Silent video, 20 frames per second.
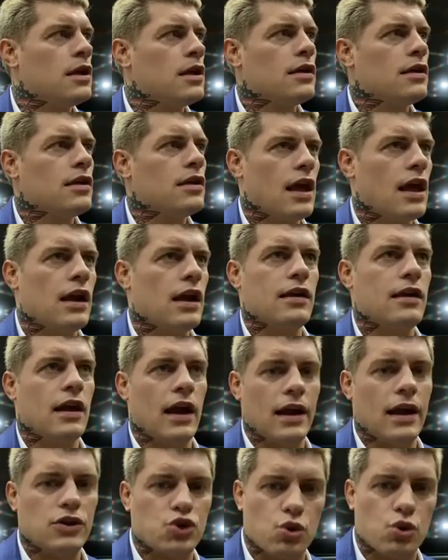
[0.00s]
can can
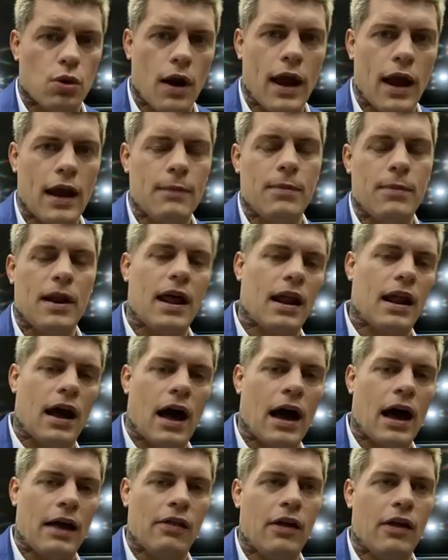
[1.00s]
I train, but at a
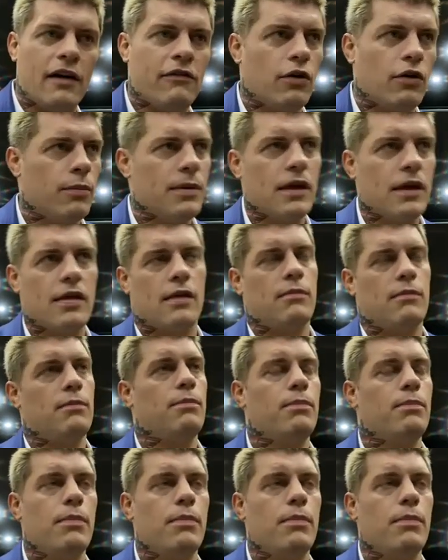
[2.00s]
high level because I'm